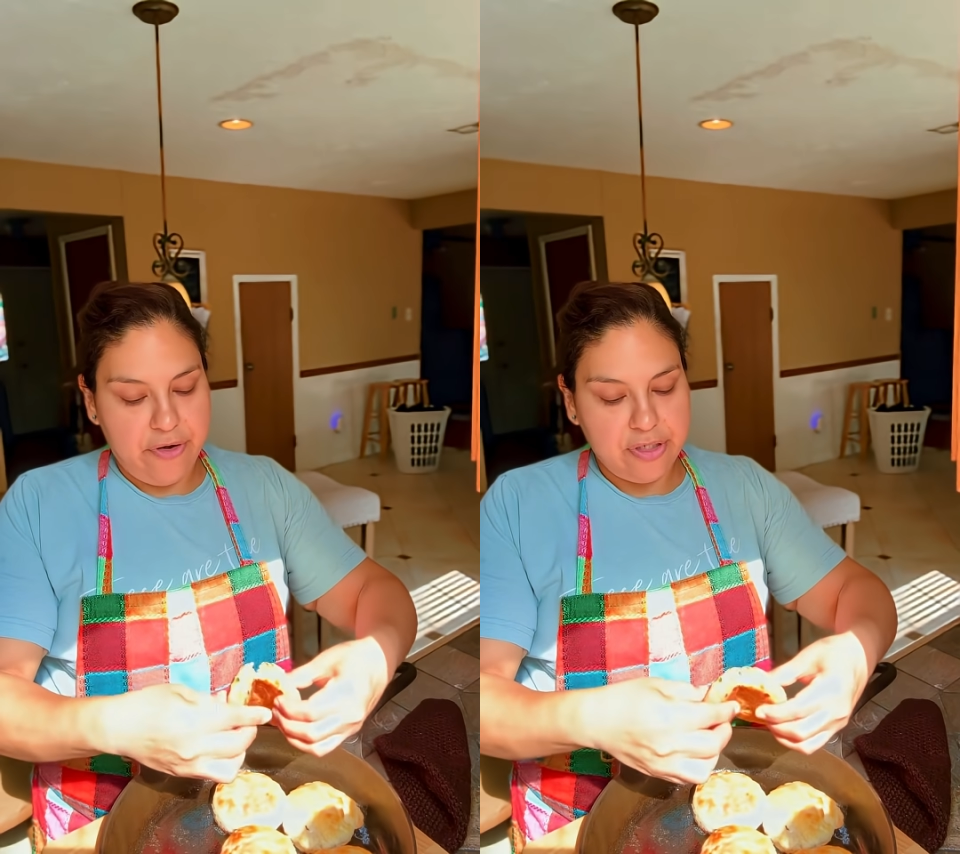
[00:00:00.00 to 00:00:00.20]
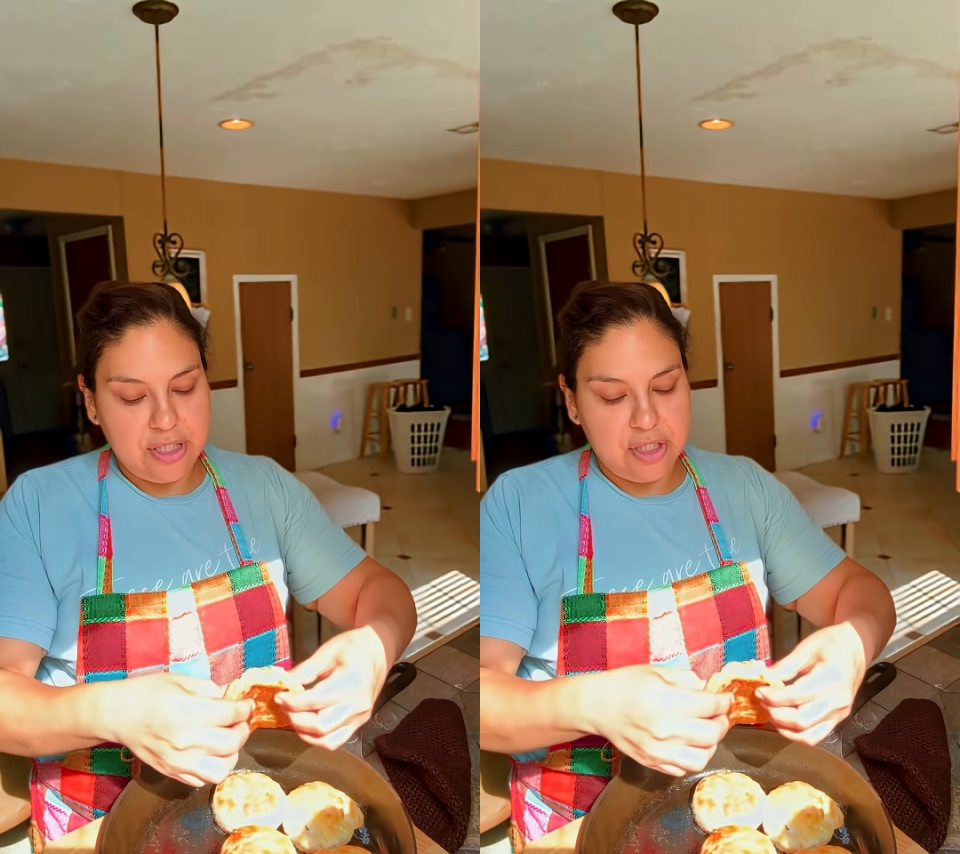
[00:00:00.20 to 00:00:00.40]

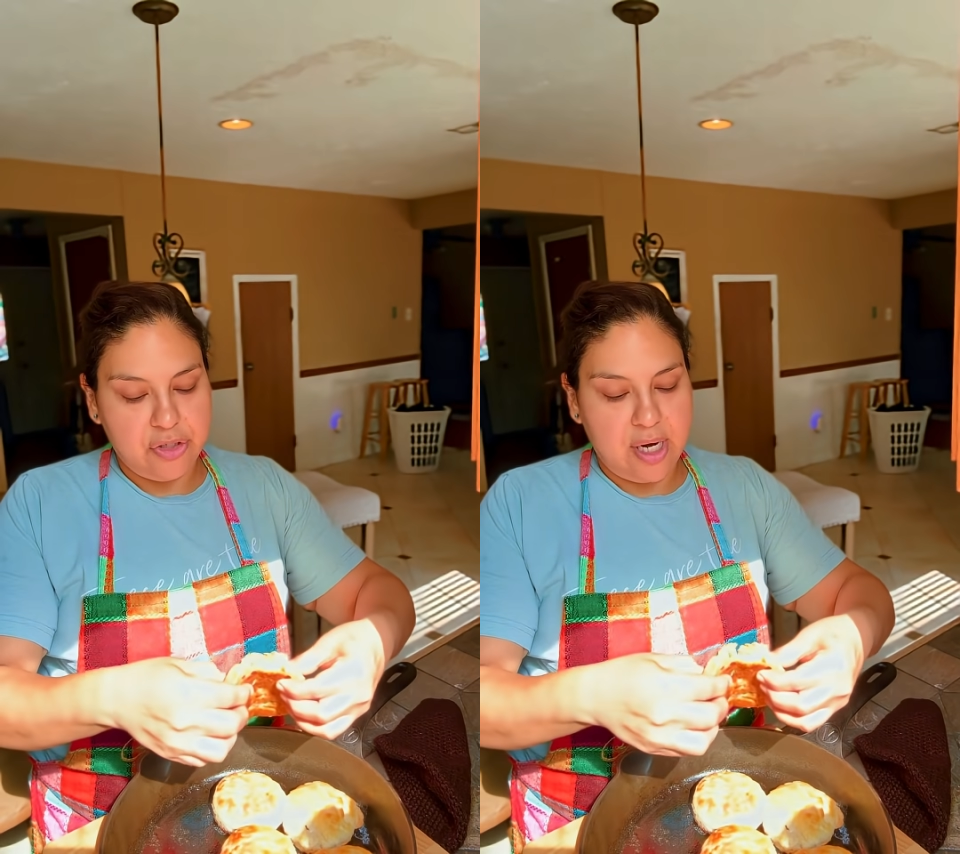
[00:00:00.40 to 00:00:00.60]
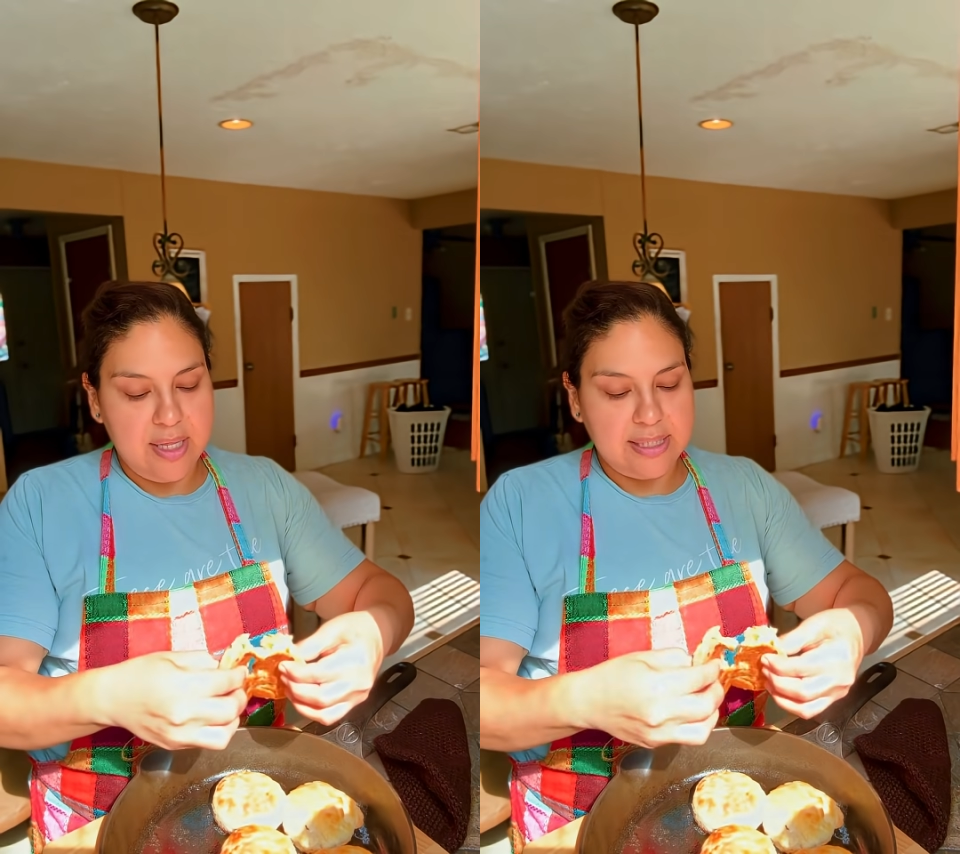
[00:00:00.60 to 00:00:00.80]
First, let's
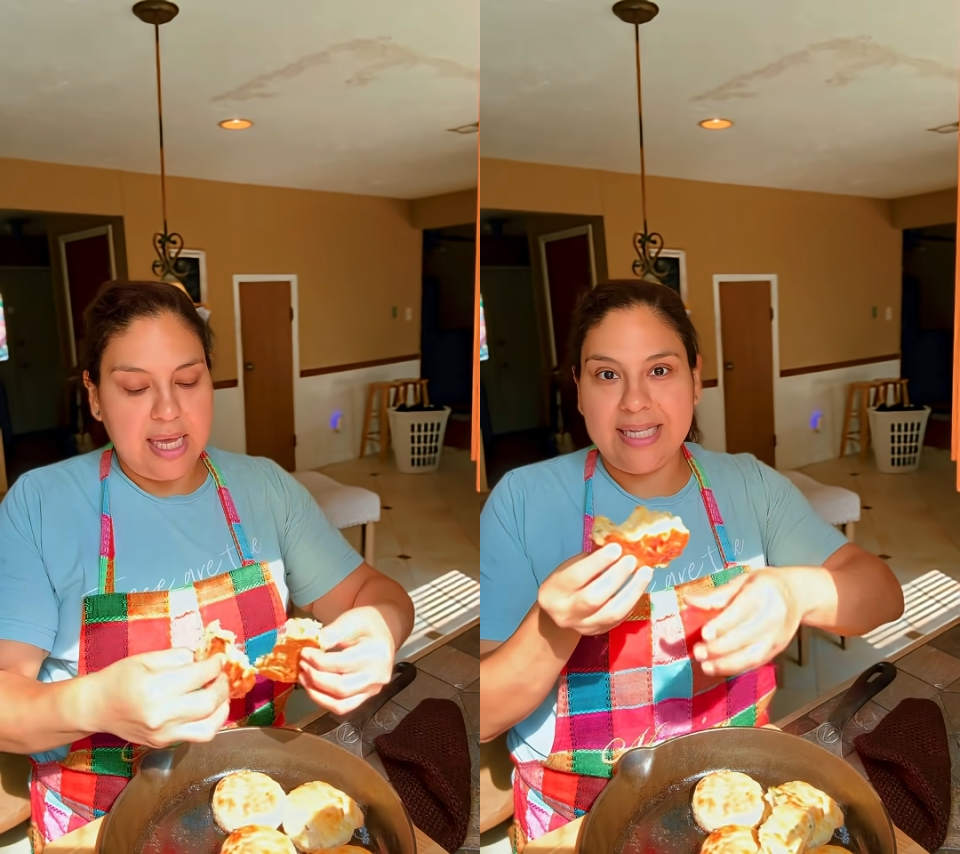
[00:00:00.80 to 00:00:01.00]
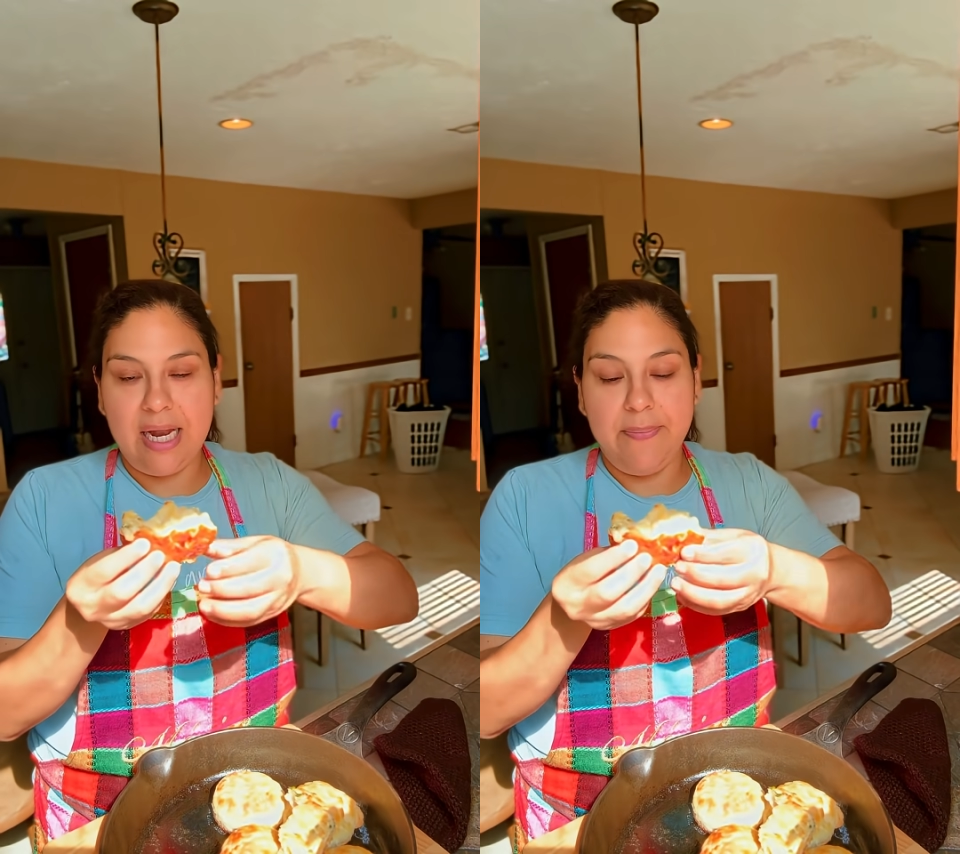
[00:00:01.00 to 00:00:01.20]
try this
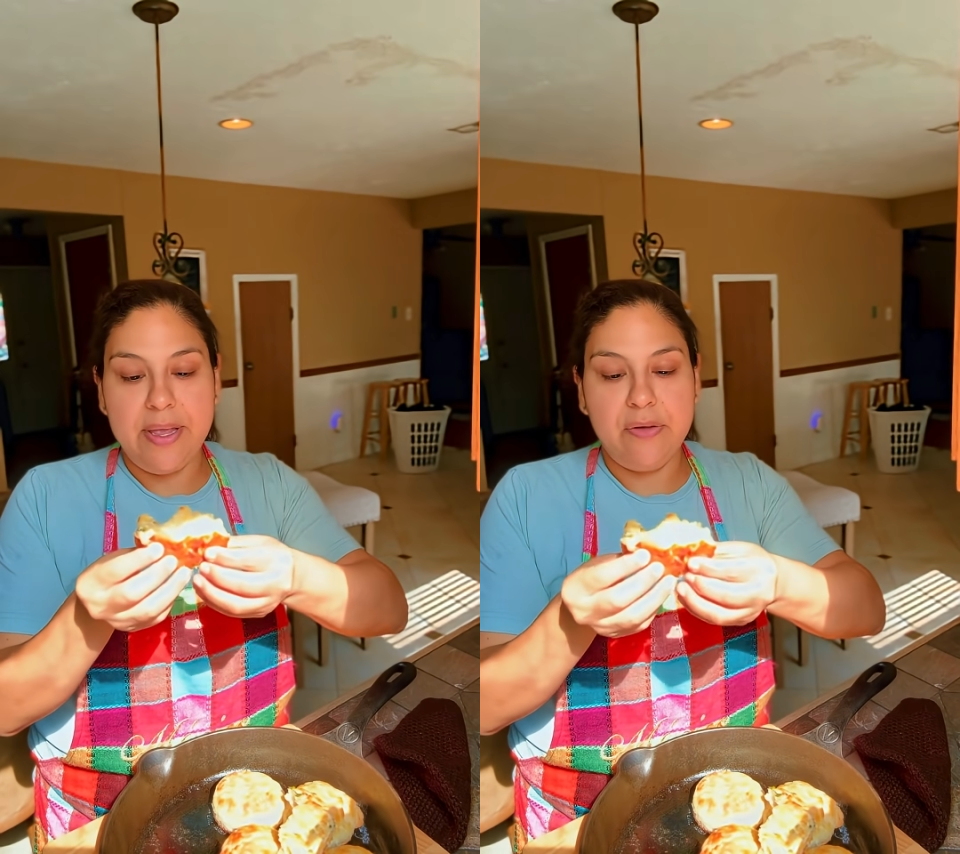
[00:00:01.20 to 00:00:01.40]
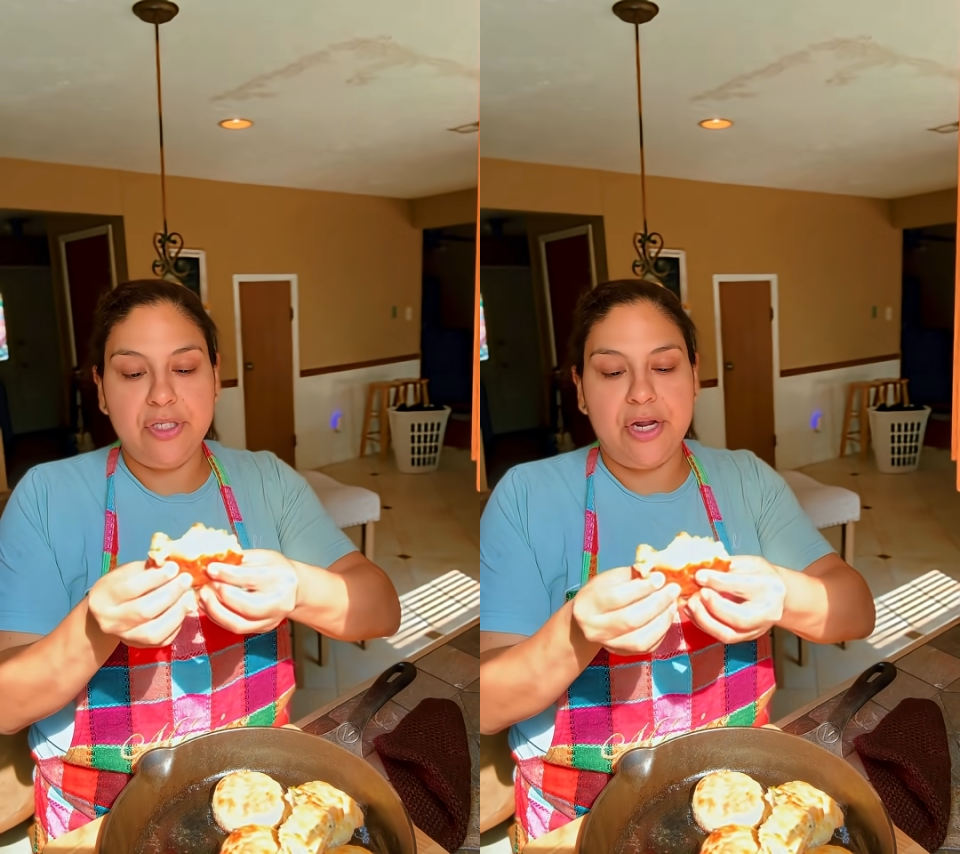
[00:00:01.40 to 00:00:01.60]

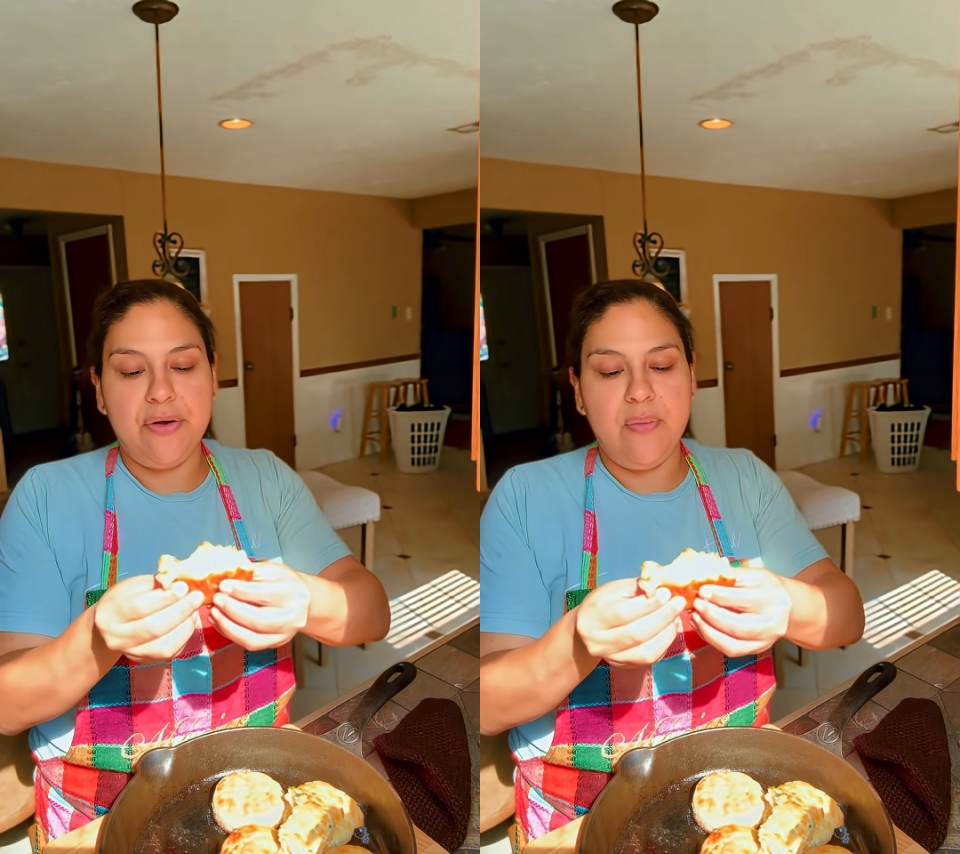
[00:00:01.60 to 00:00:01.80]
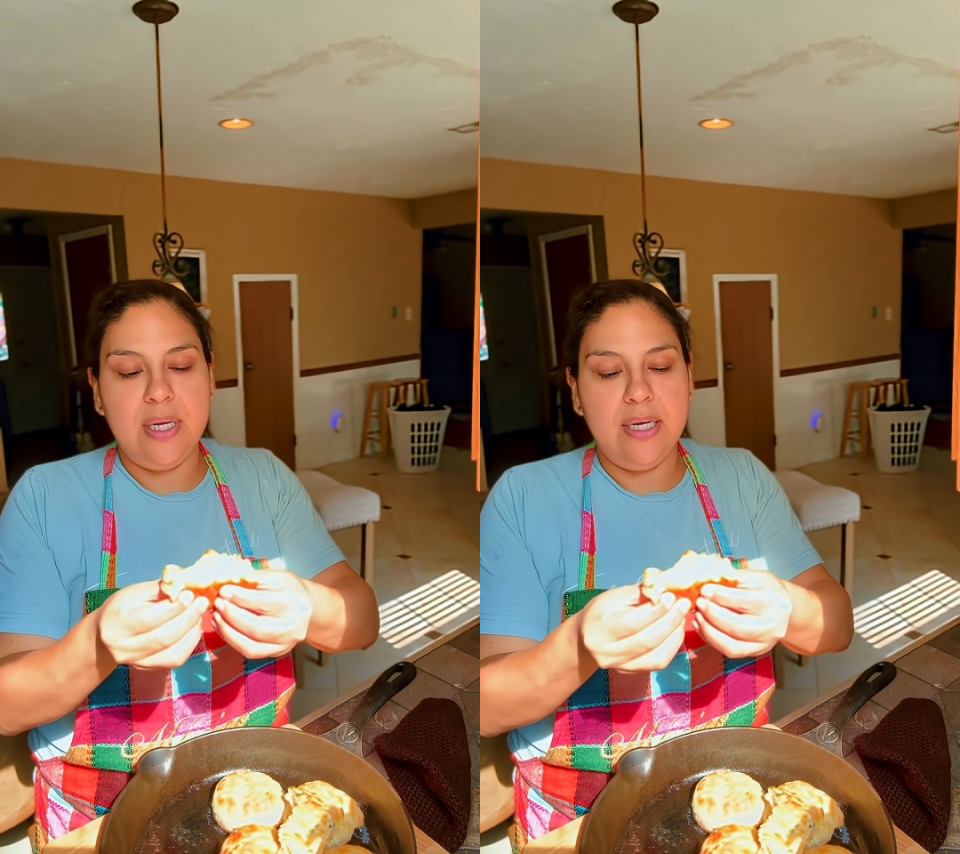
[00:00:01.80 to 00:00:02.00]
jalapeno
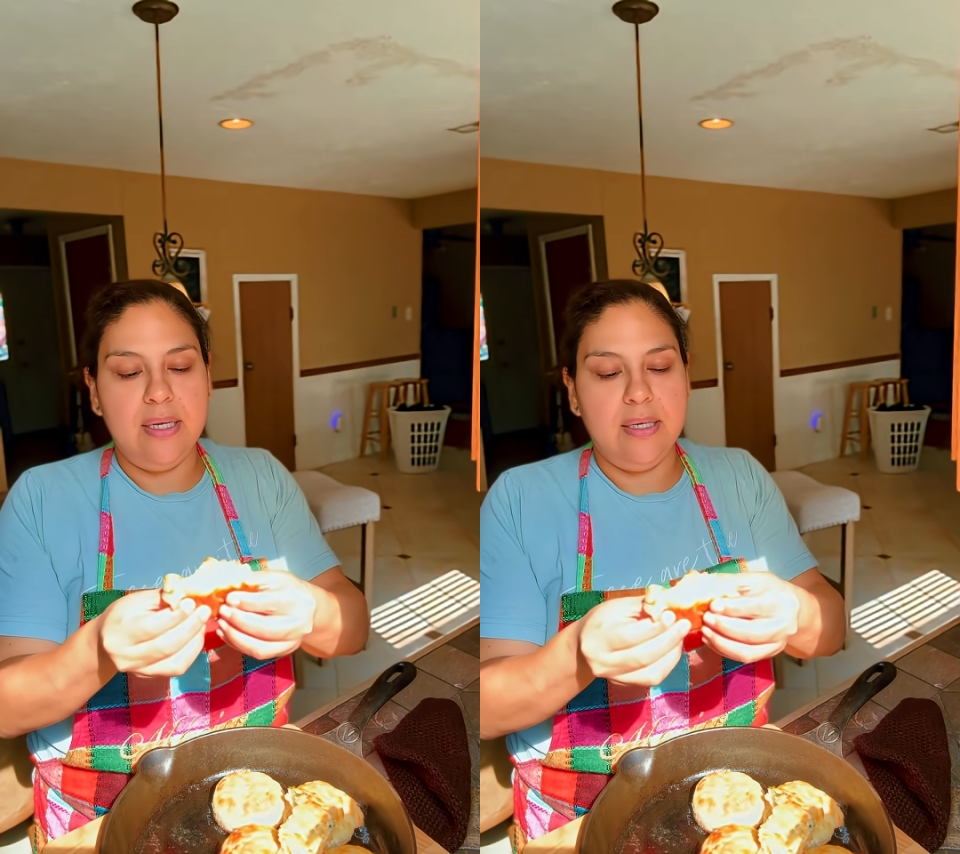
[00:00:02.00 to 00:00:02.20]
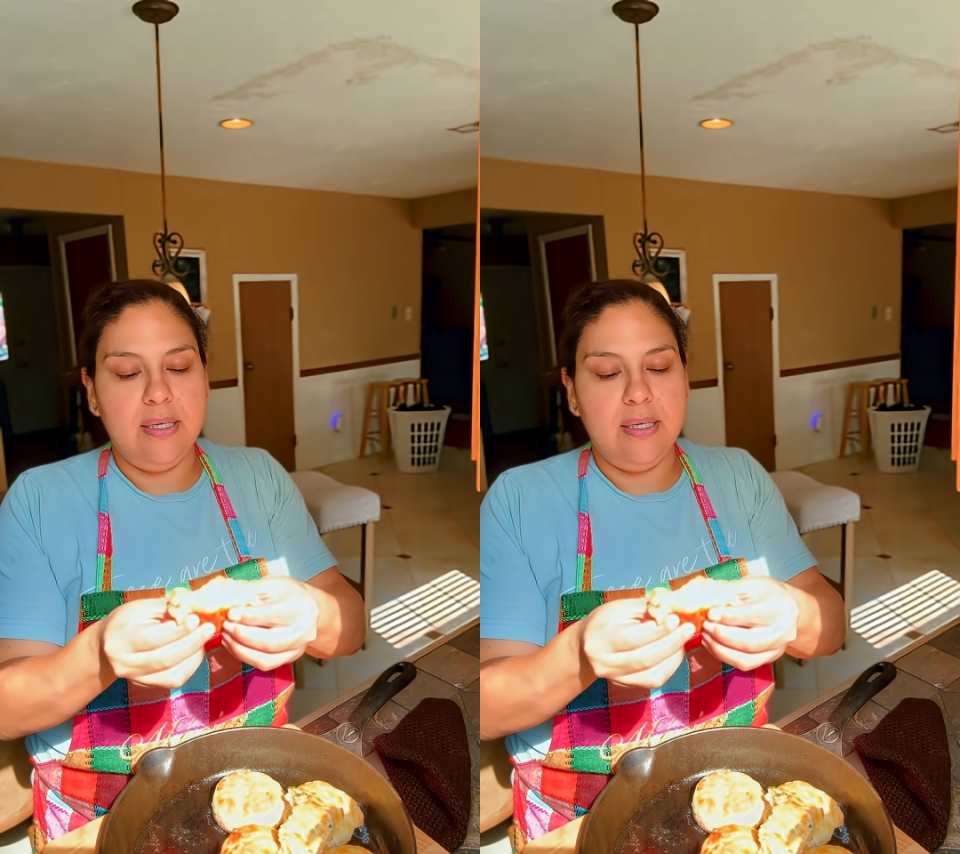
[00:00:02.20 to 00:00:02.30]
cheddar one.